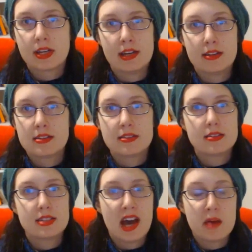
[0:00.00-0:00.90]
for kids.
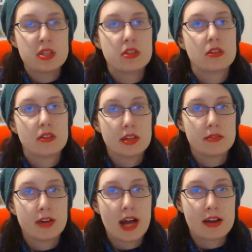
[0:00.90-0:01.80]
This is
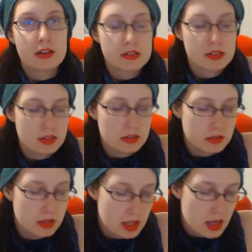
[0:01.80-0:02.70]
absolutely for adults
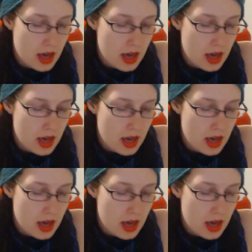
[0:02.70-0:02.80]
too.